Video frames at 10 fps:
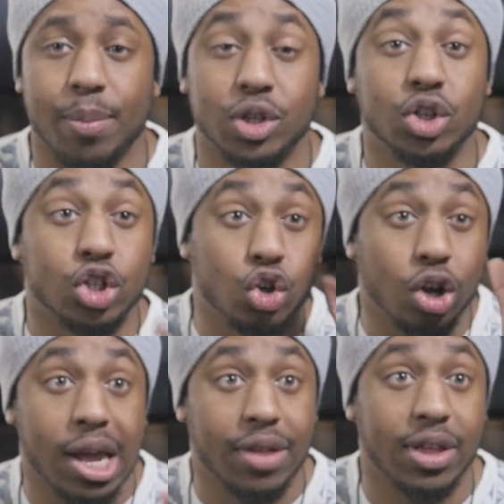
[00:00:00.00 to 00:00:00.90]
Because you're just
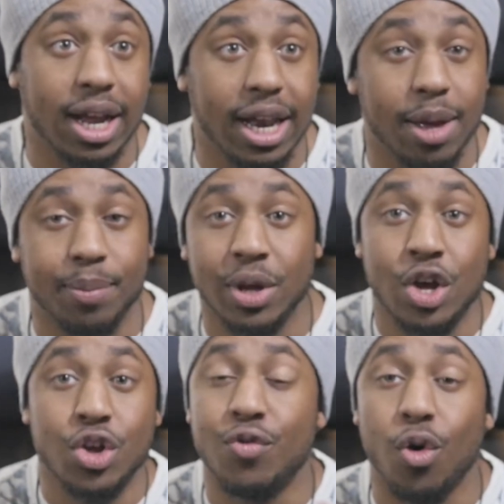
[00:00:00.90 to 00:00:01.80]
looking at the clip,
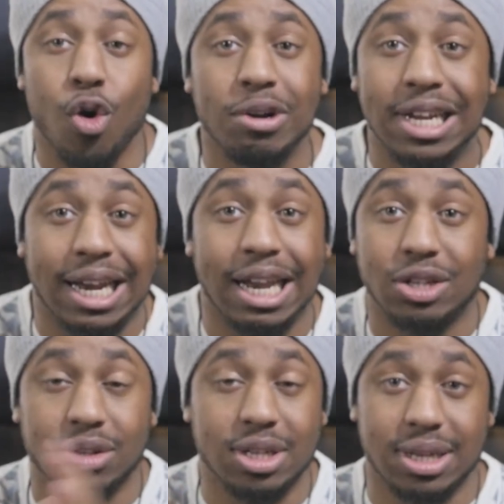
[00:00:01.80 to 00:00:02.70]
you've already
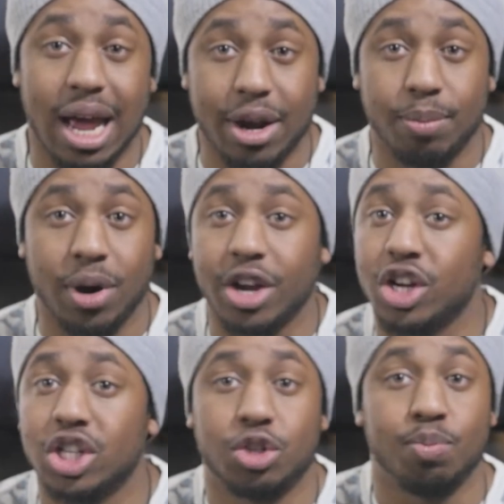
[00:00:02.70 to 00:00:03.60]
clicked on the slider bar and
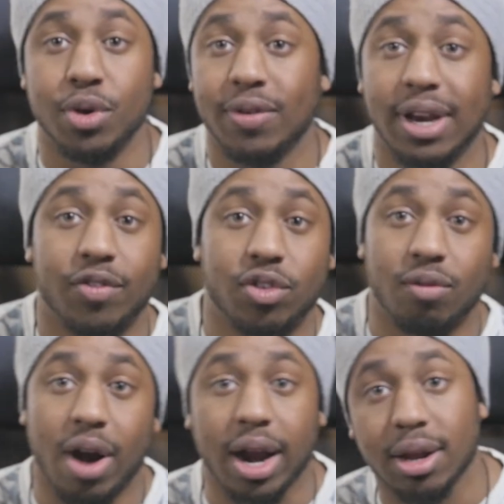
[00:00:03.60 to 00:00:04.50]
you're just moving left
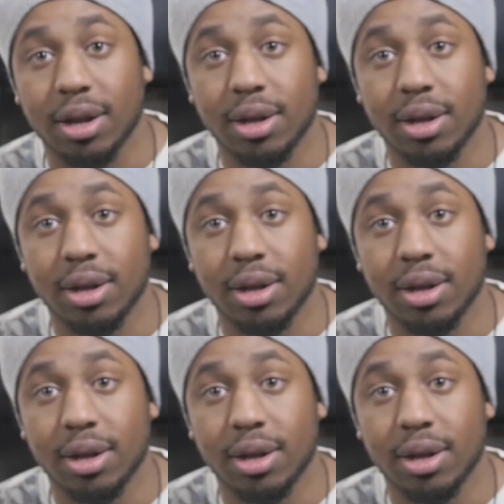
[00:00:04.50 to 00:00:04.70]
and right.